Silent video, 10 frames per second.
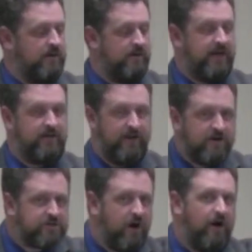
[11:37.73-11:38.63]
like
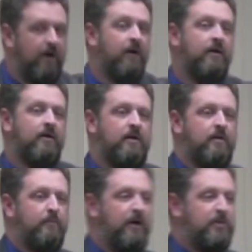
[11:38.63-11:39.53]
theirs are,
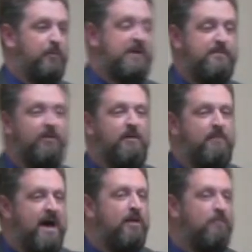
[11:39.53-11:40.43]
but the people that
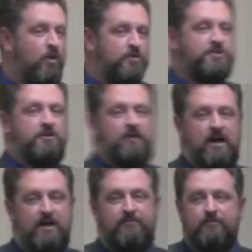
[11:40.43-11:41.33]
matter most in your
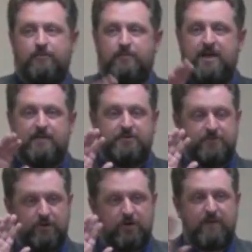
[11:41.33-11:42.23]
life will be able
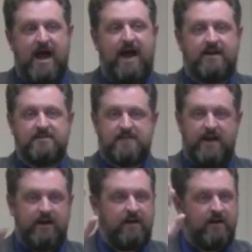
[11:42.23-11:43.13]
to look back and
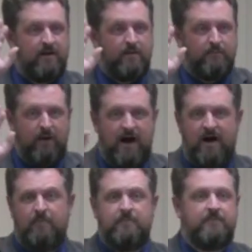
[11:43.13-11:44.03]
say,
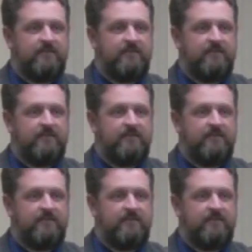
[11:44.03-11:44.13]
Mom,